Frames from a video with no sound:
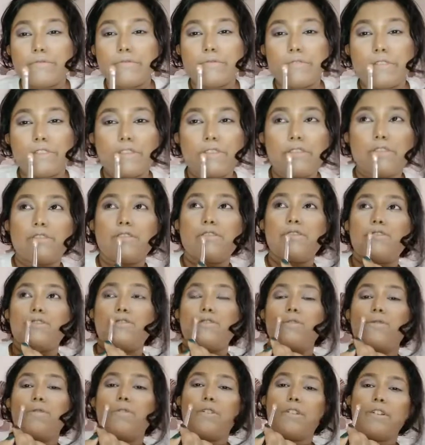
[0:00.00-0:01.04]
It's
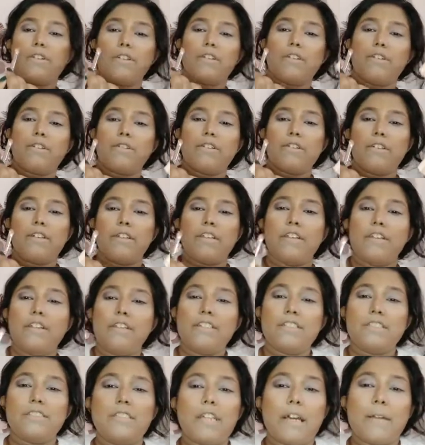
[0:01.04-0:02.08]
so good.
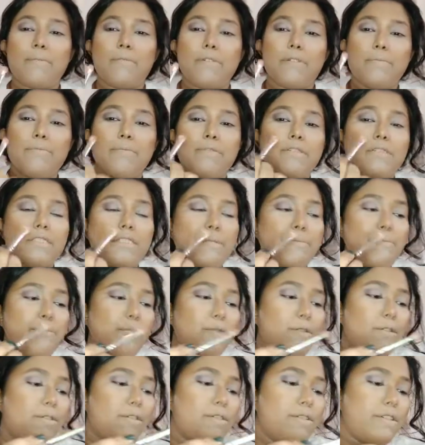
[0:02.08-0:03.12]
So I'm going to put some
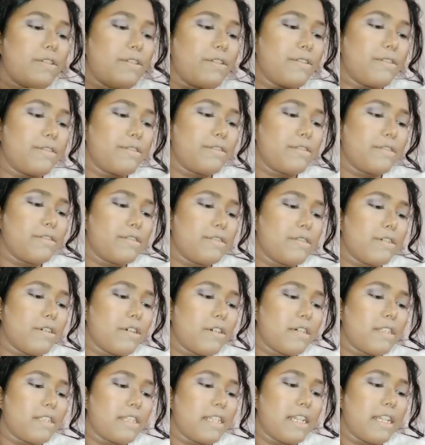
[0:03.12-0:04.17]
more on the